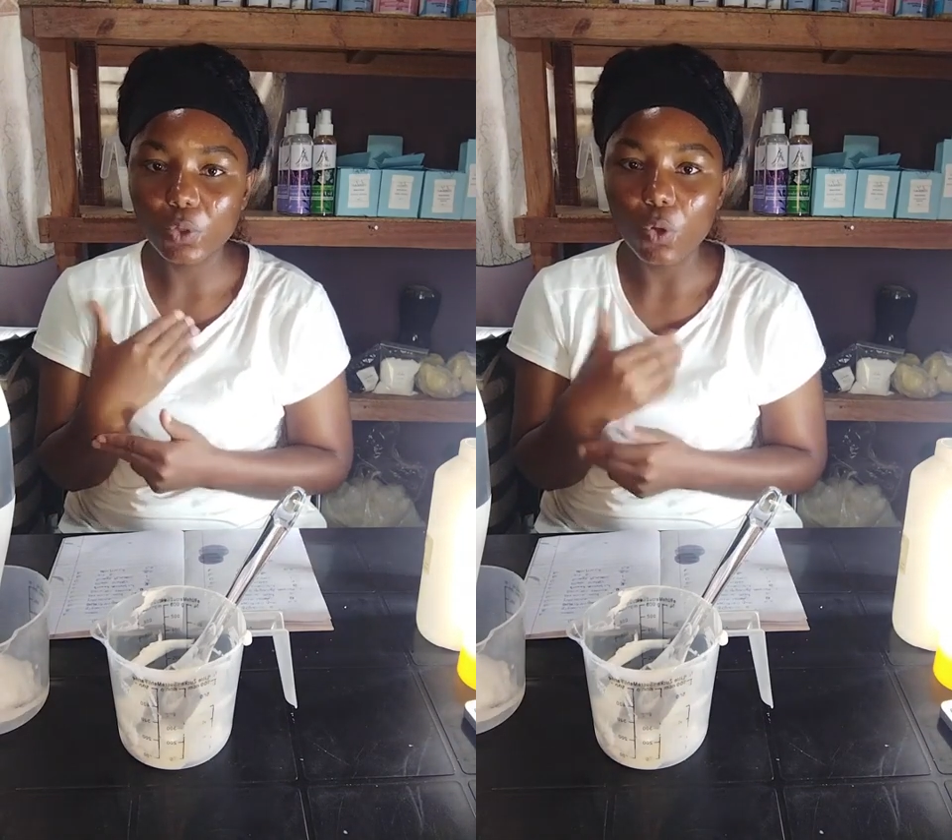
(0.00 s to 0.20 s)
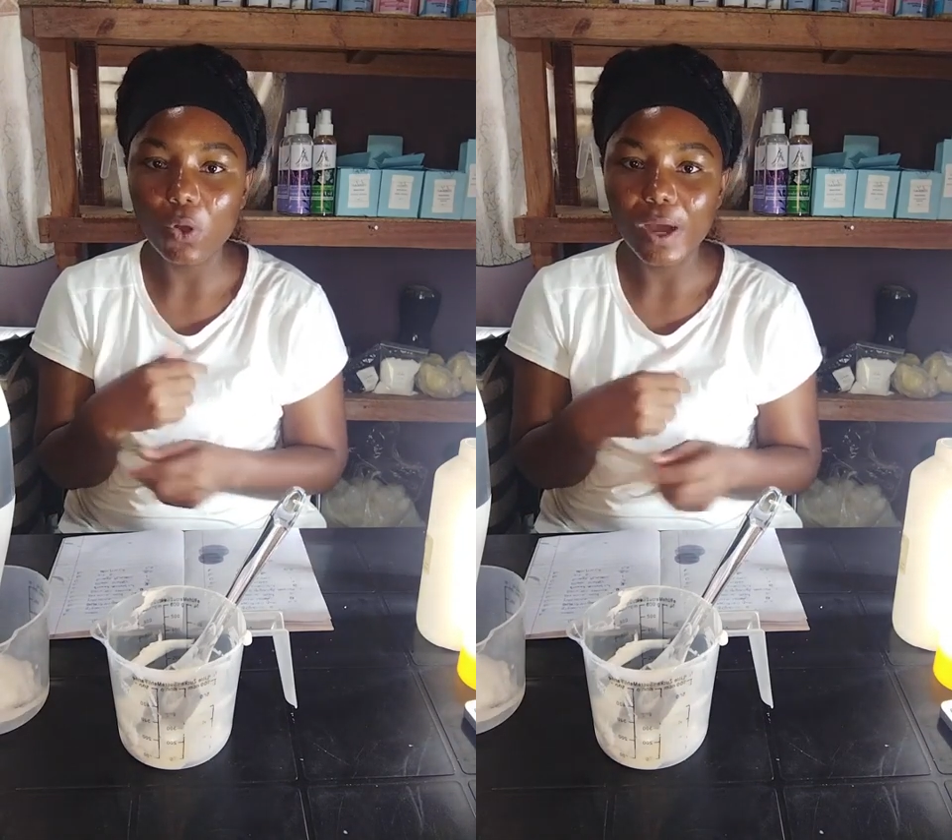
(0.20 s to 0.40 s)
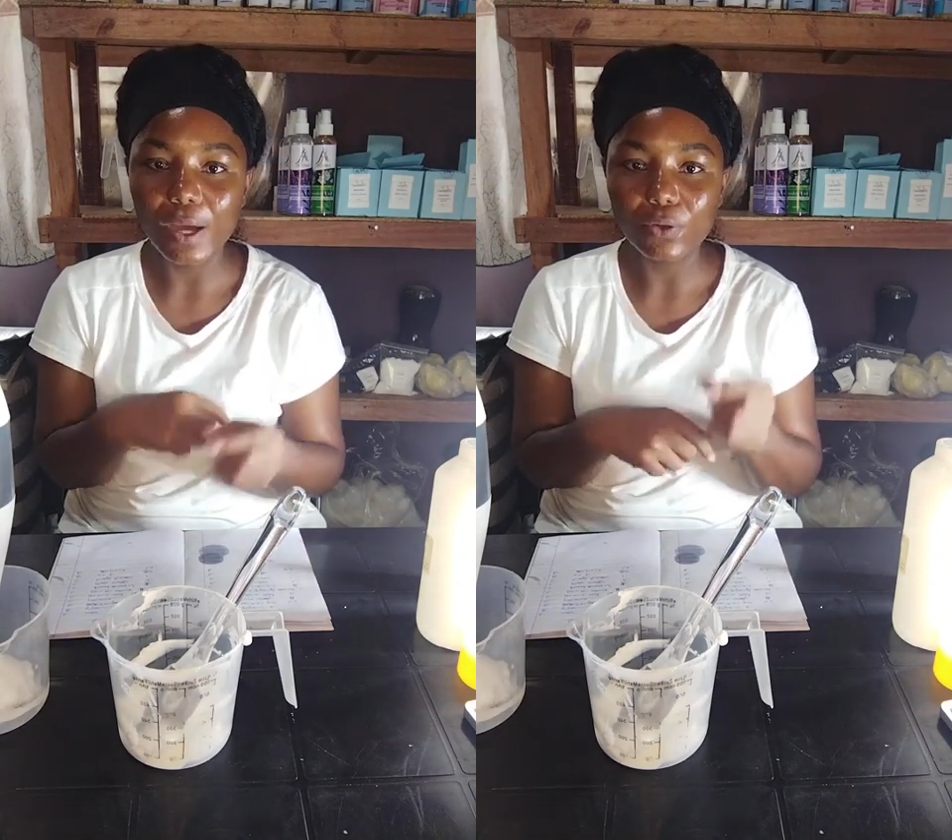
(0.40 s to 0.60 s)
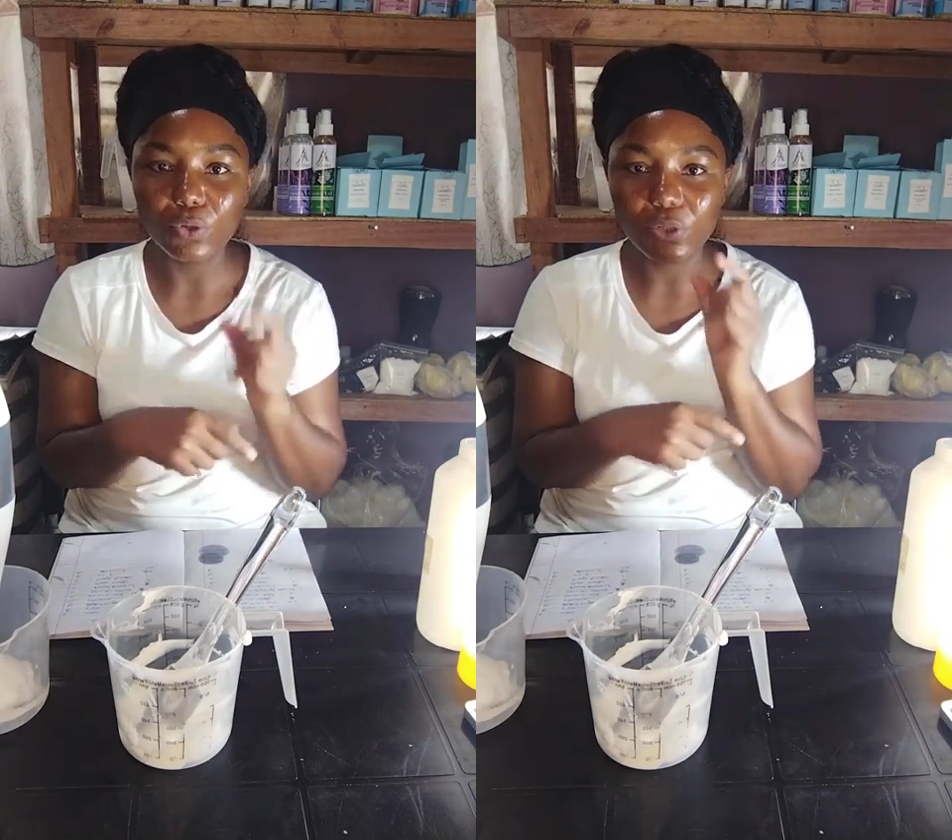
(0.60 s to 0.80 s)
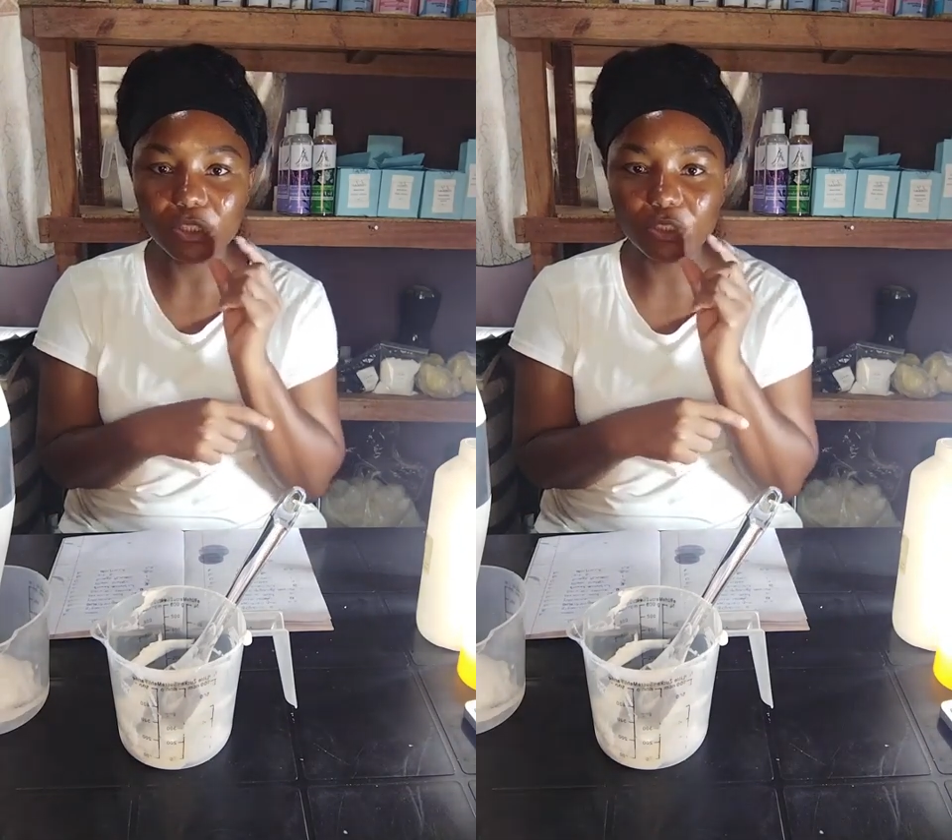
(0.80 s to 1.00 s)
or
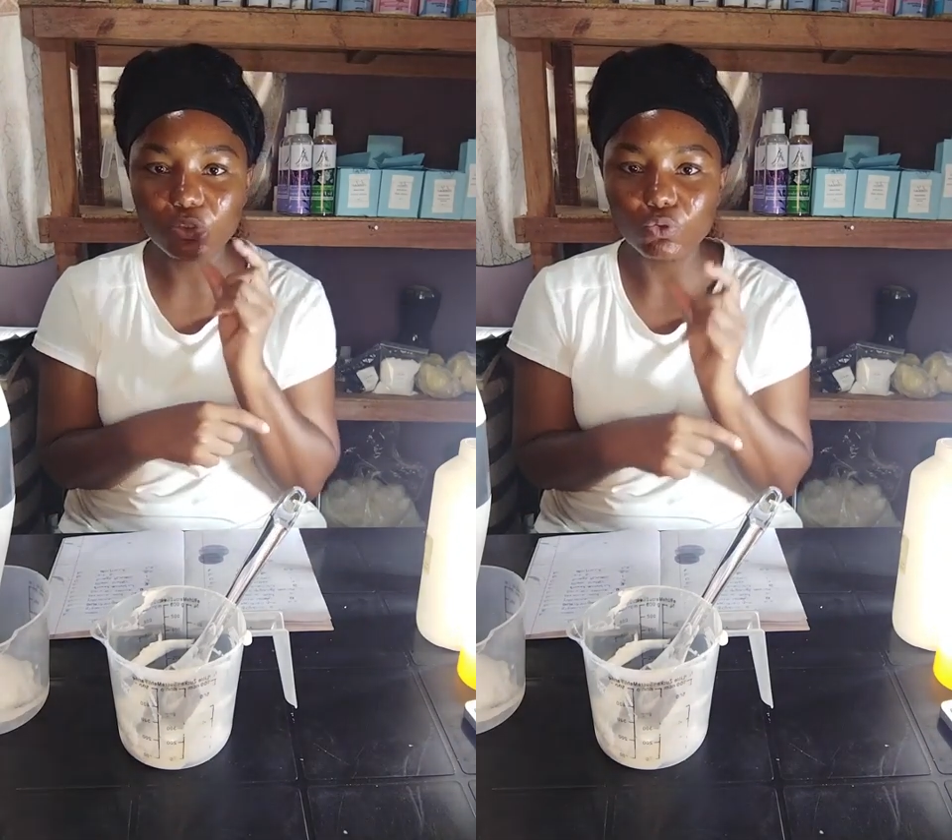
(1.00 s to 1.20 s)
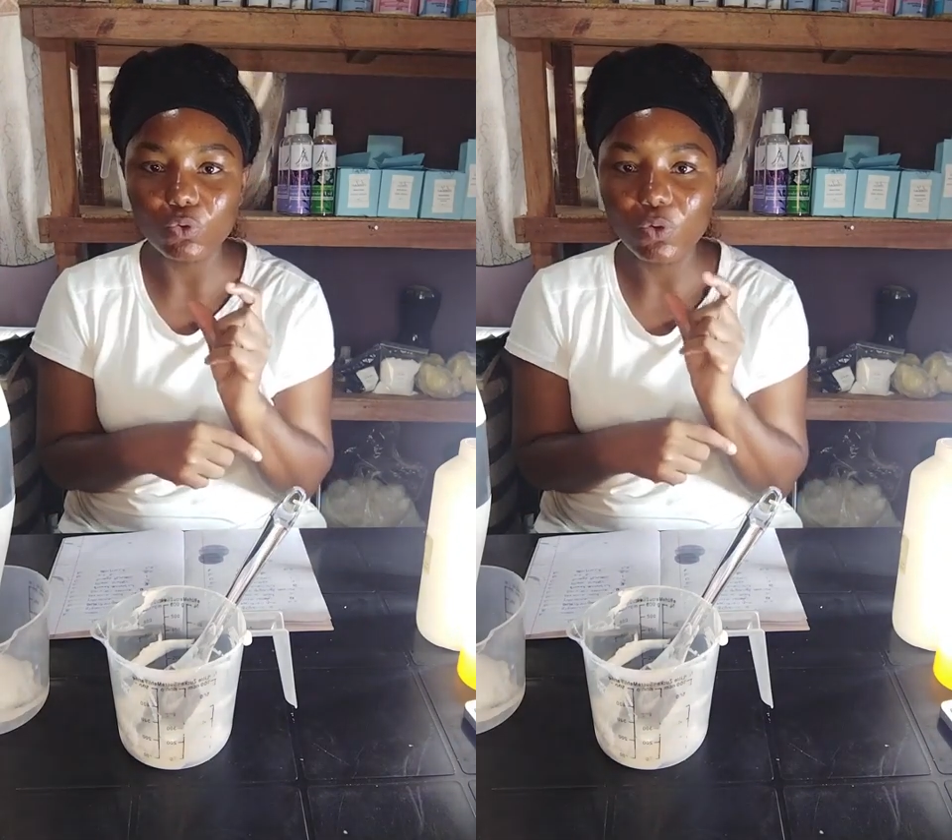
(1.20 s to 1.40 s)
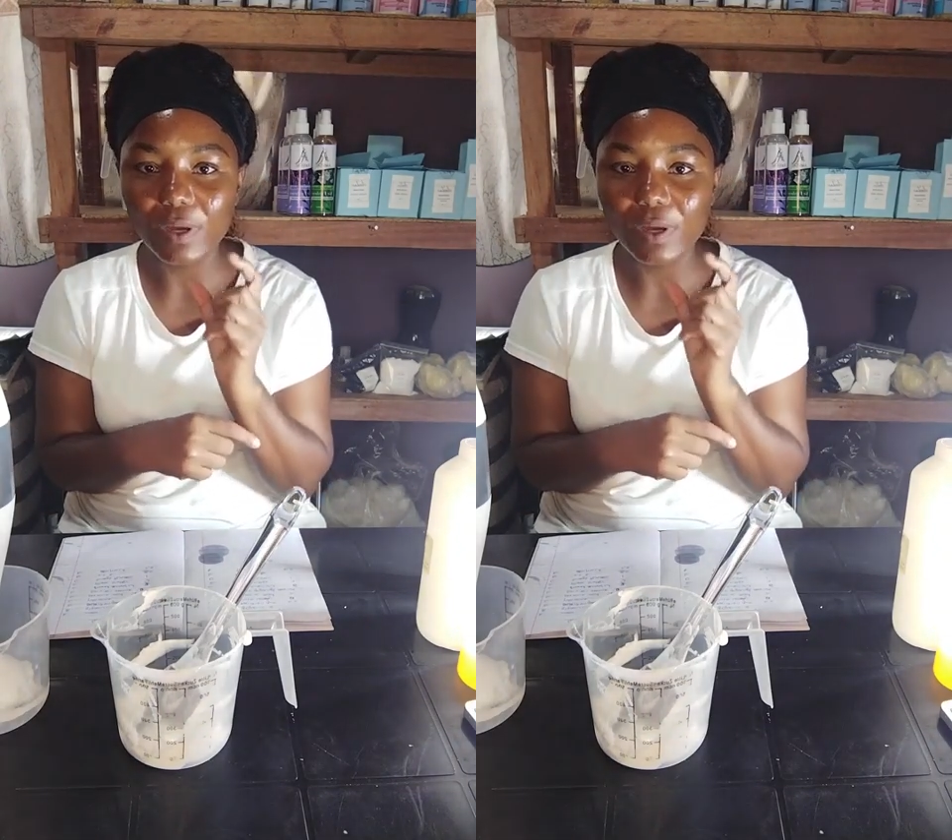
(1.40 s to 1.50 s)
according to